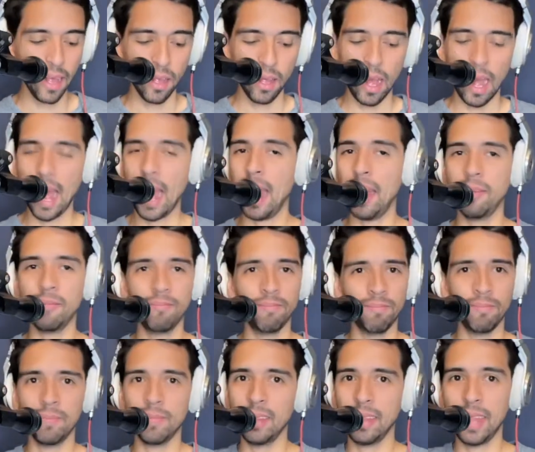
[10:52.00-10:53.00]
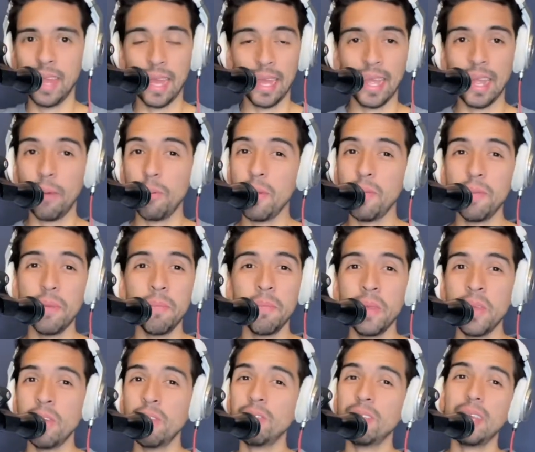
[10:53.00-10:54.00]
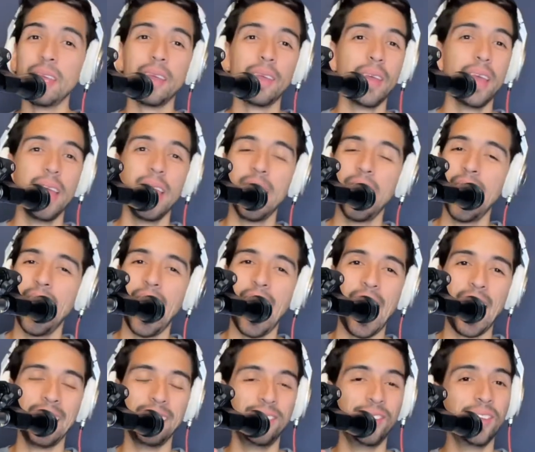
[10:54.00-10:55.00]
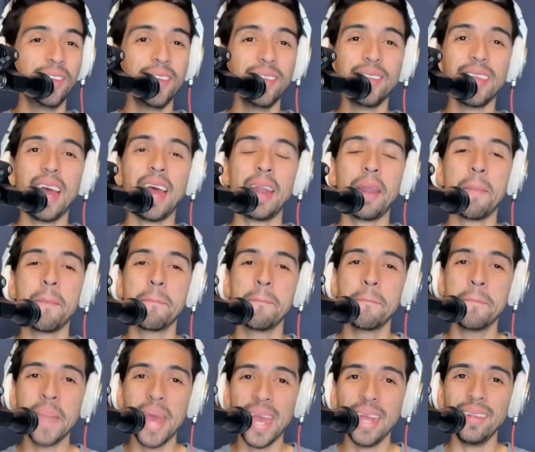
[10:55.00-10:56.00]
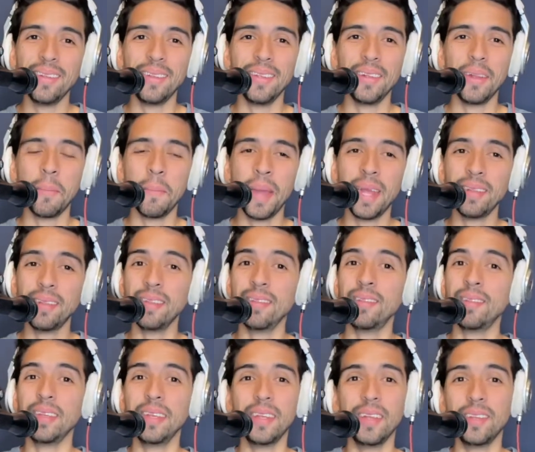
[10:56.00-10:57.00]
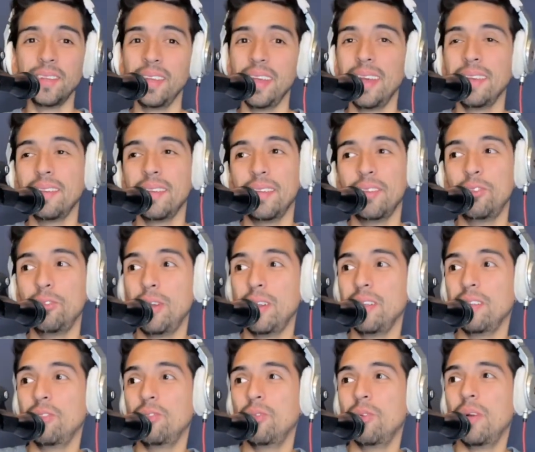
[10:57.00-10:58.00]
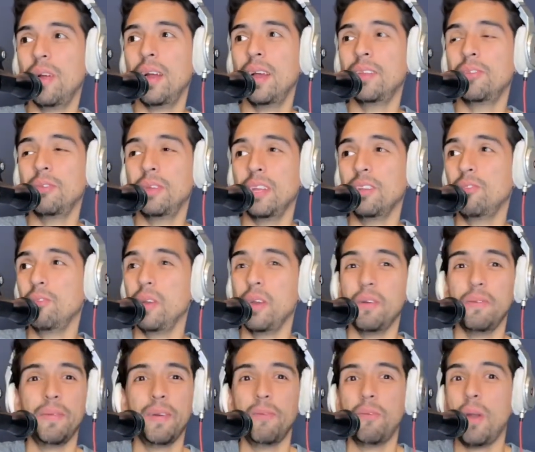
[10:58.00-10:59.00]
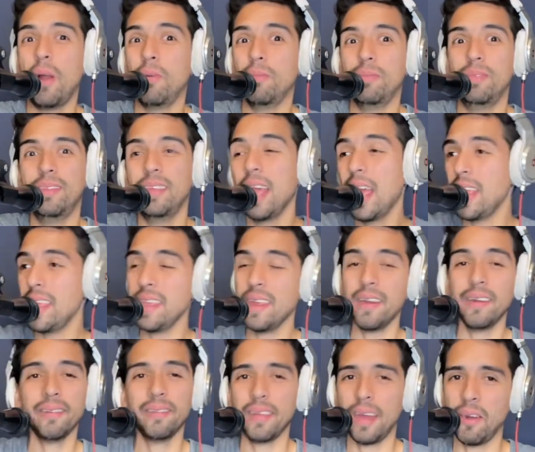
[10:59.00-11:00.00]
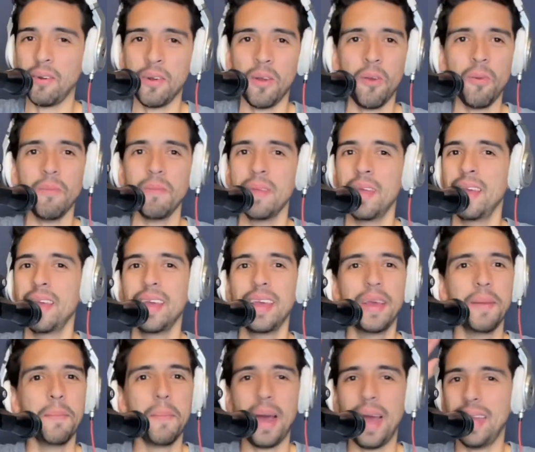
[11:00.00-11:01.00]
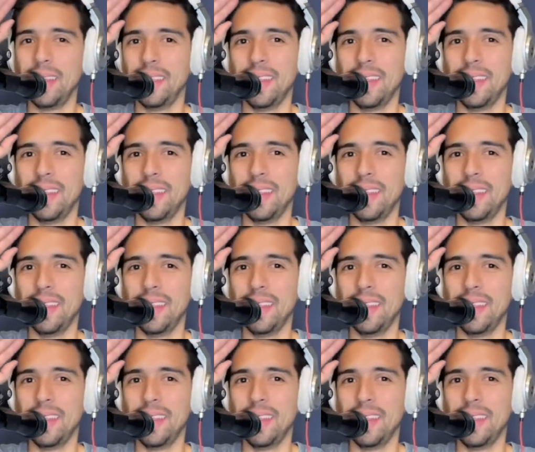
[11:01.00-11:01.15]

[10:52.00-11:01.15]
and the Caribbean music, and she's an amazing, amazing CJ. She has a trajectory of around 10 years, I don't know, but